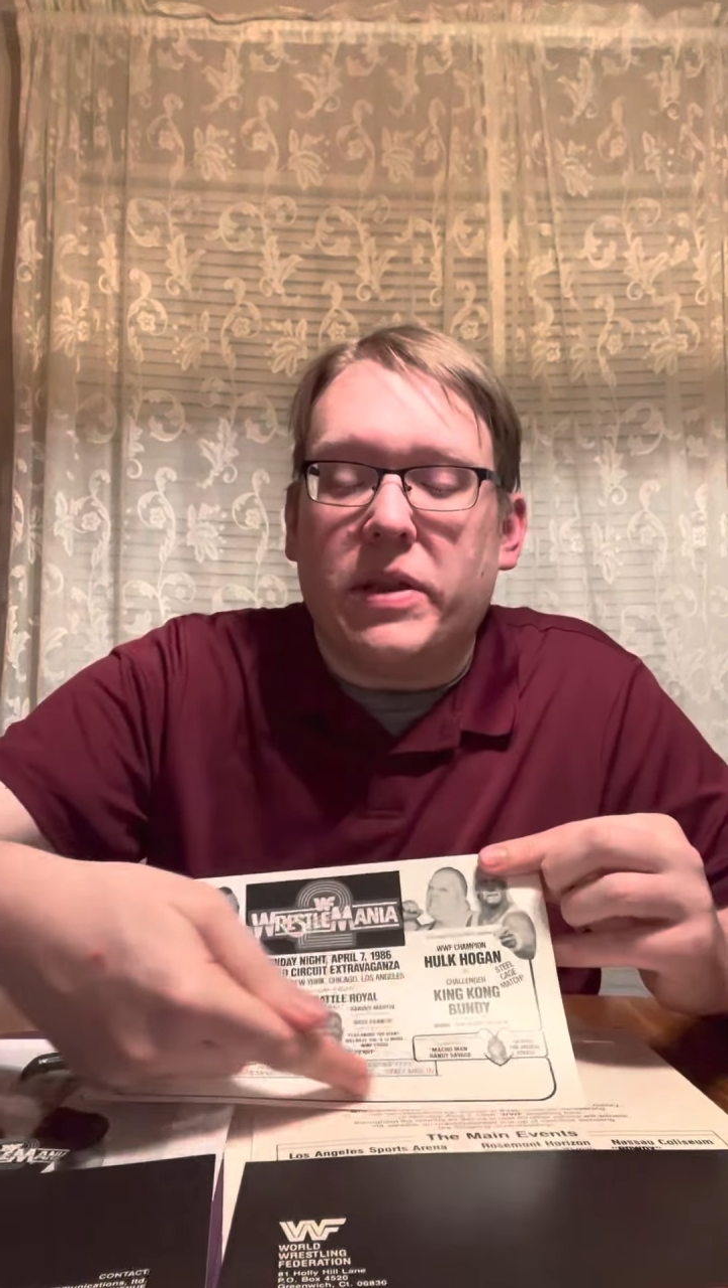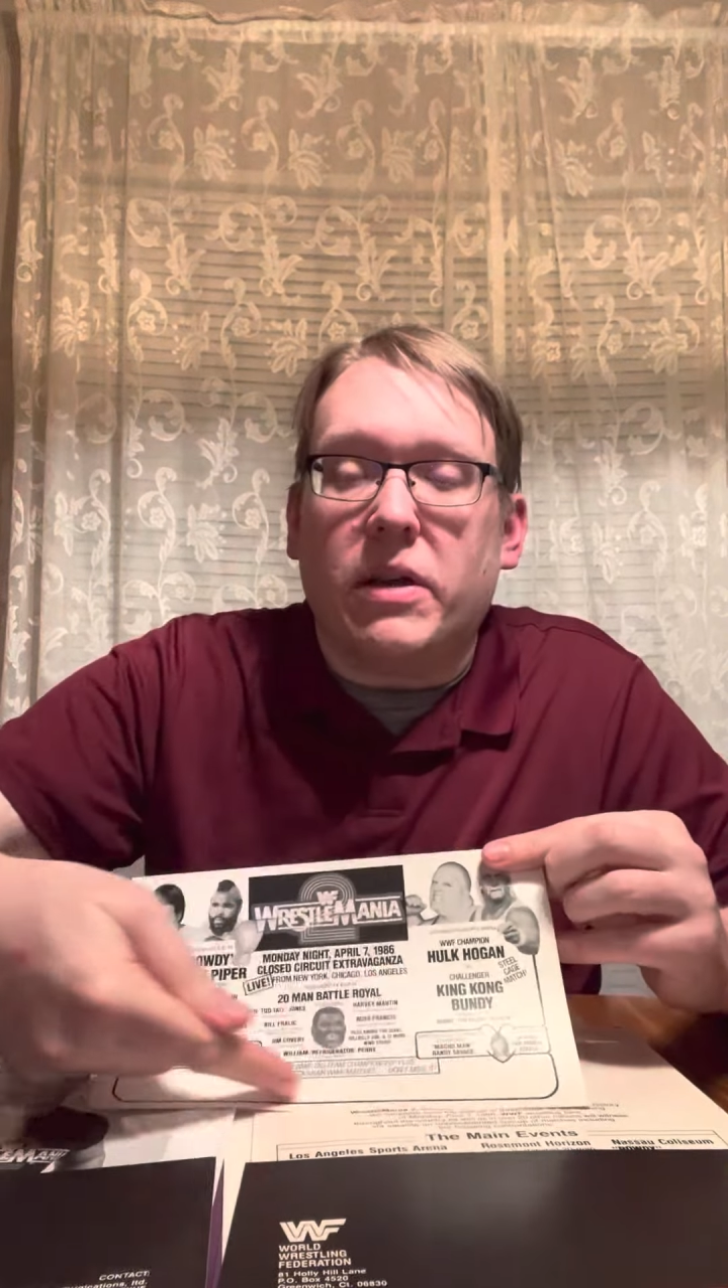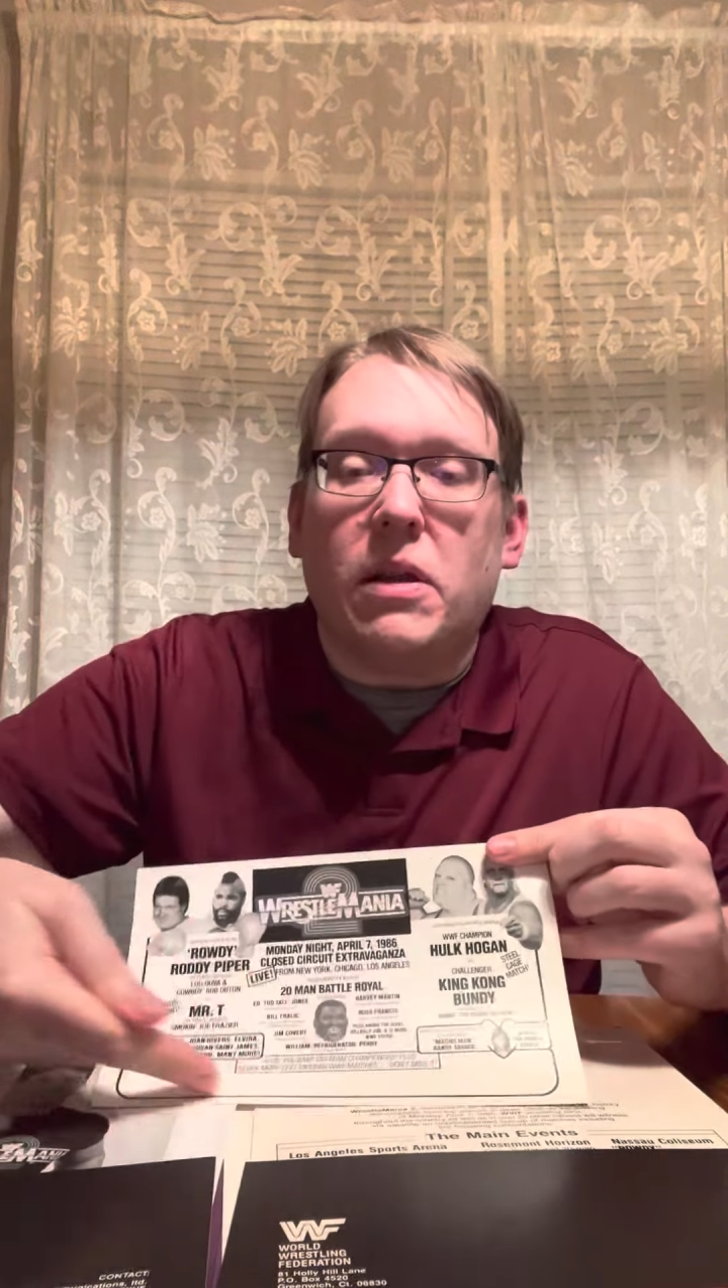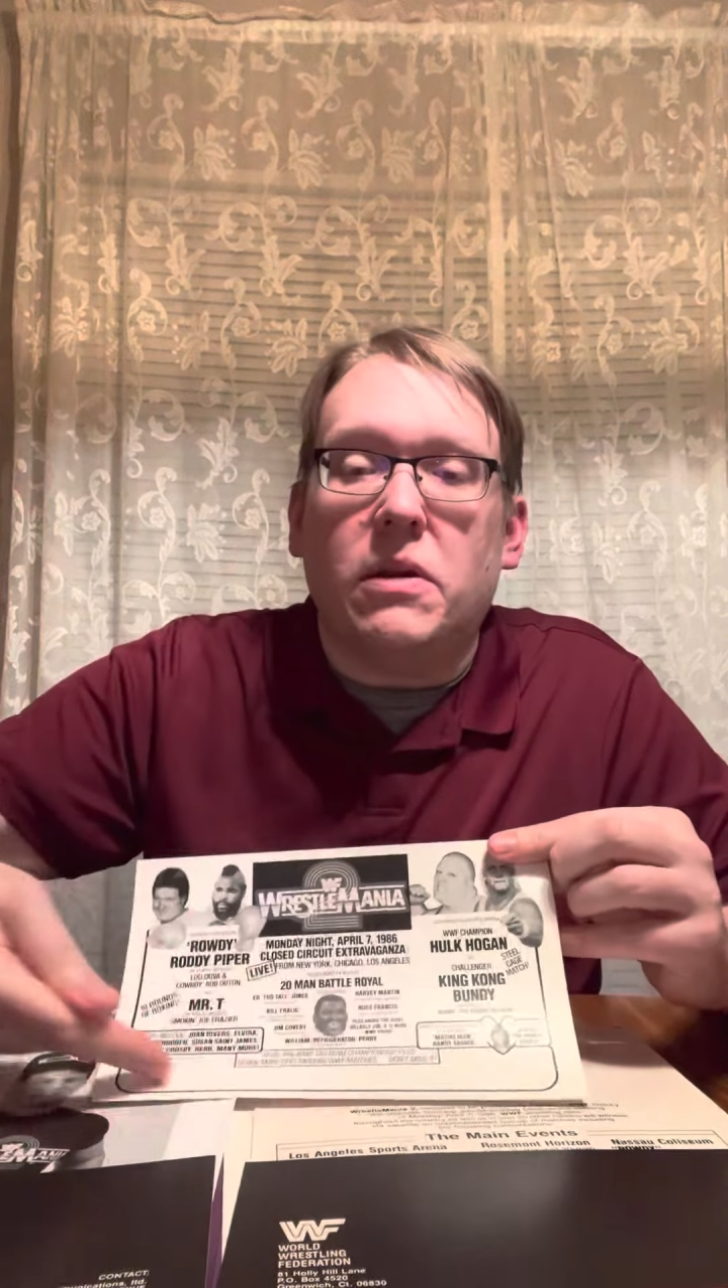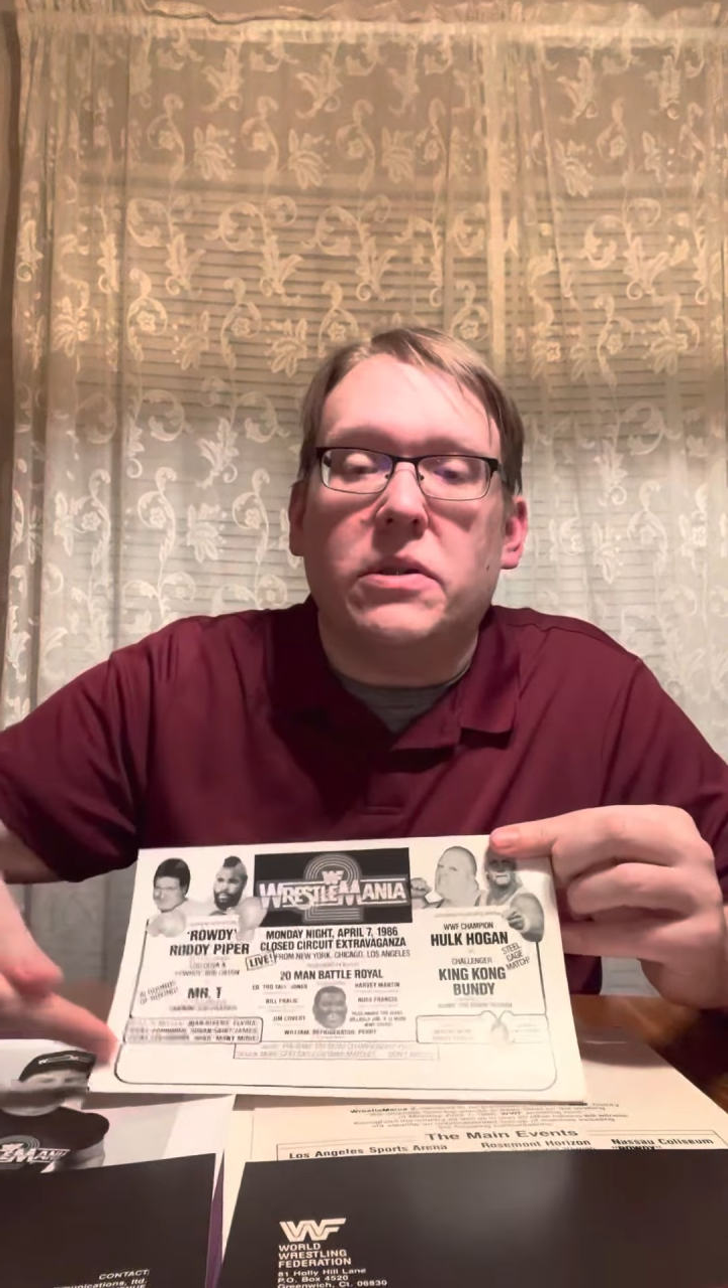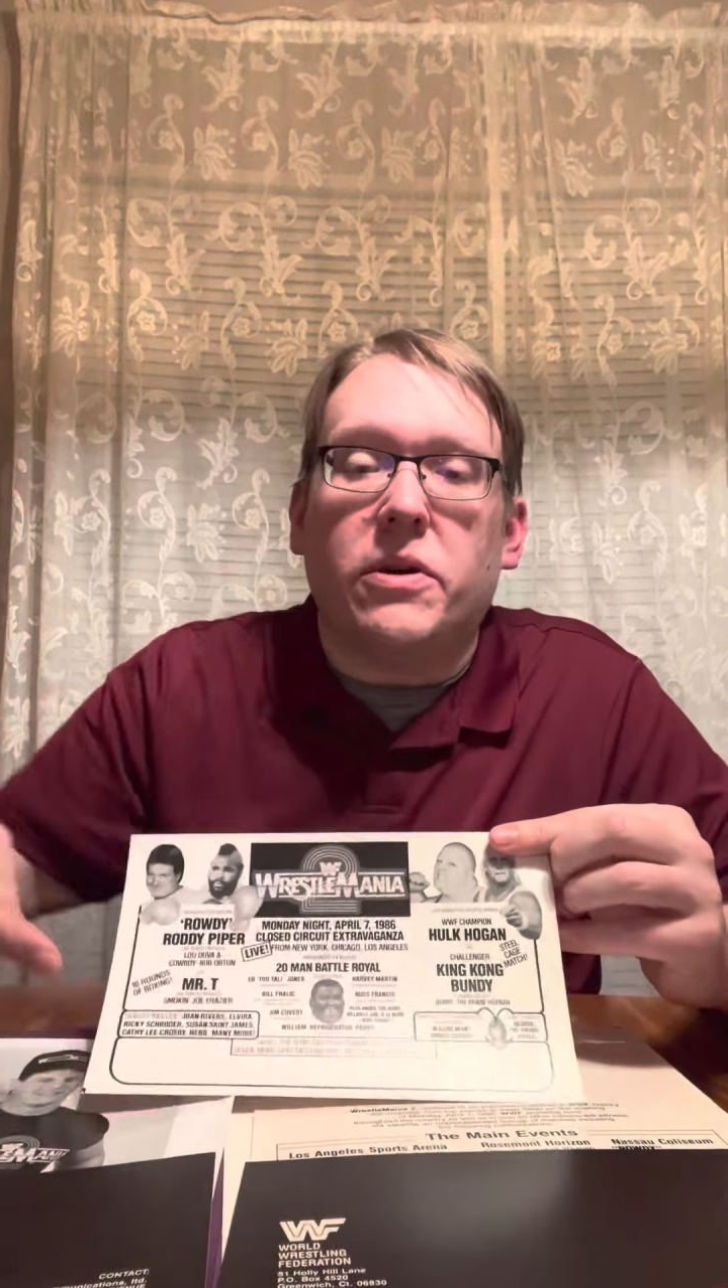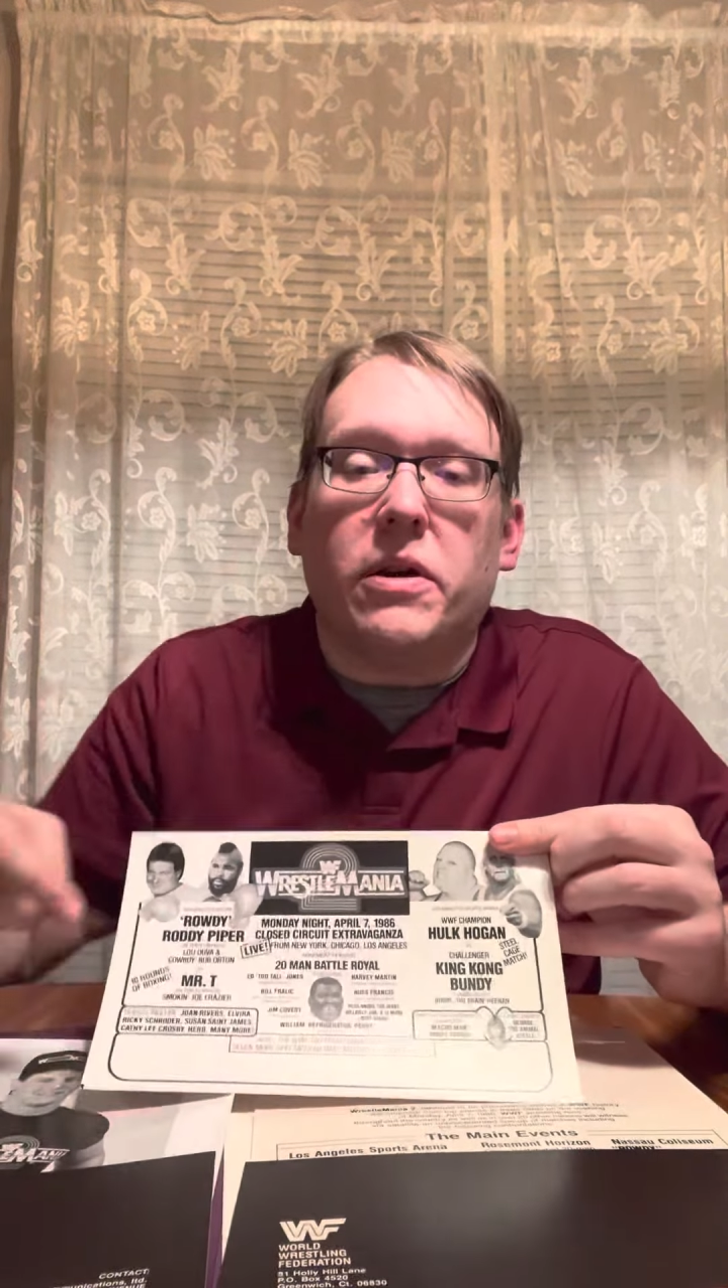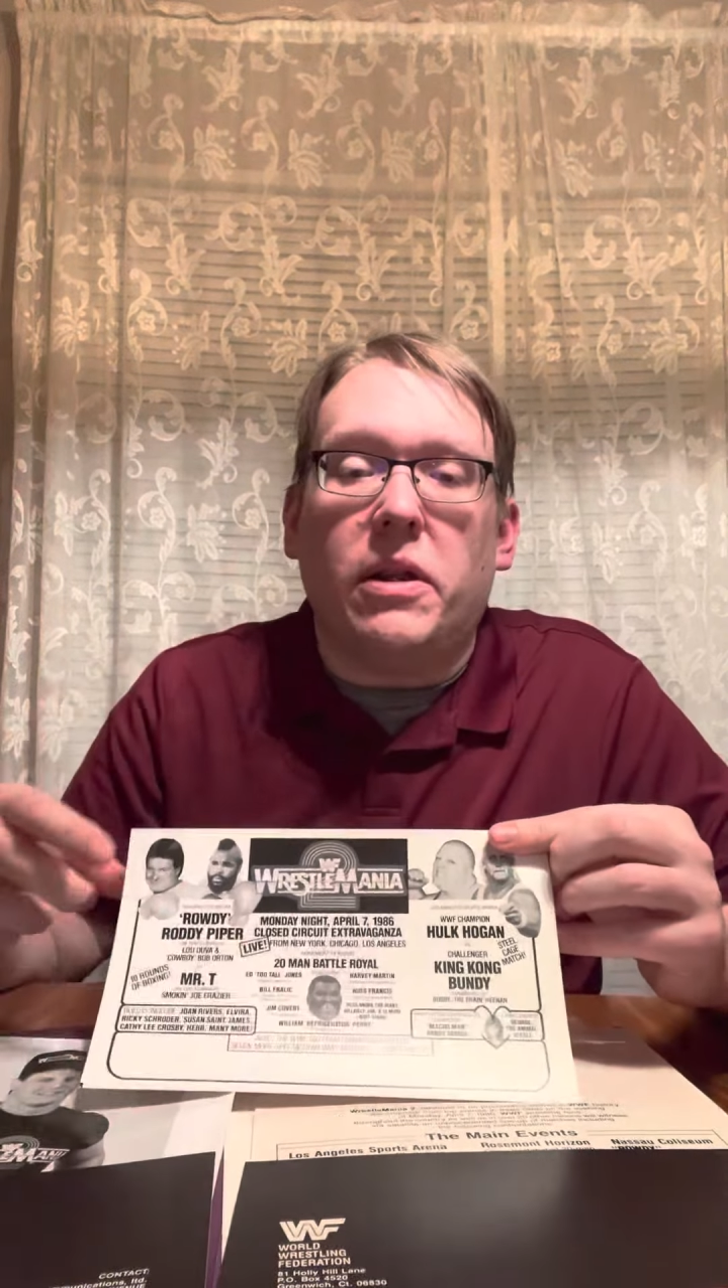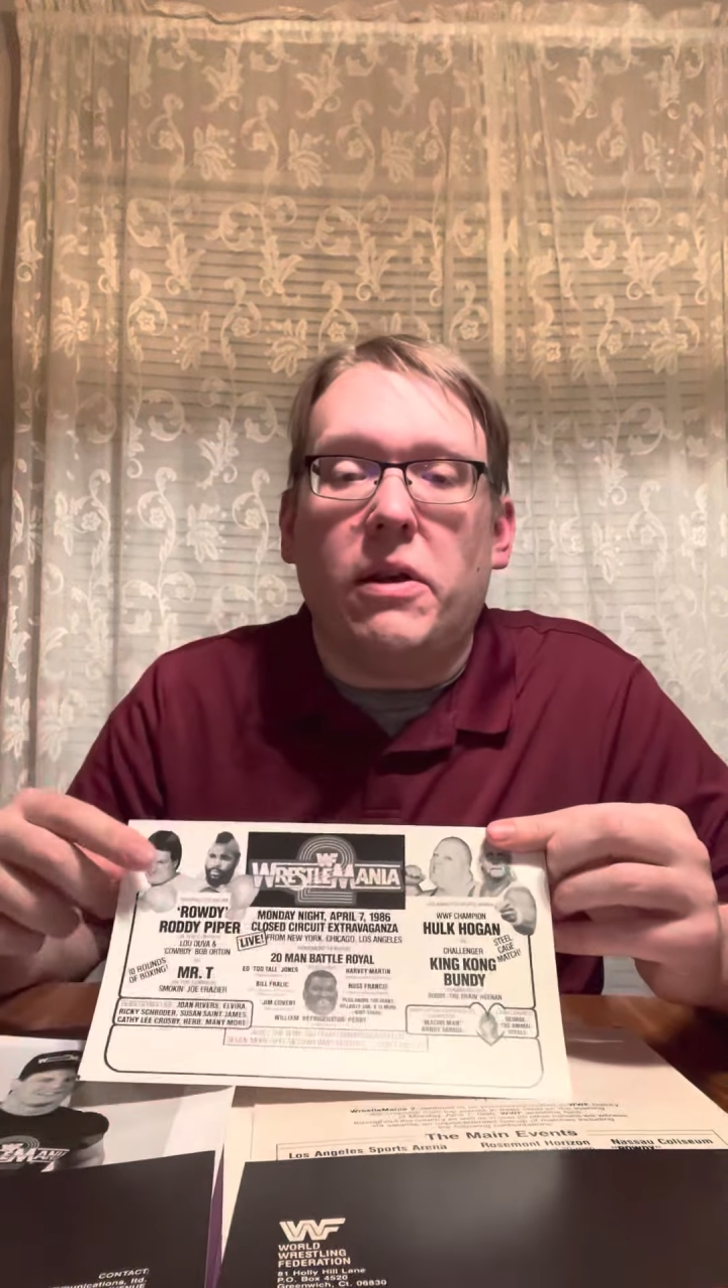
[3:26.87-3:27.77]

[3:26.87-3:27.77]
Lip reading: the closed circuit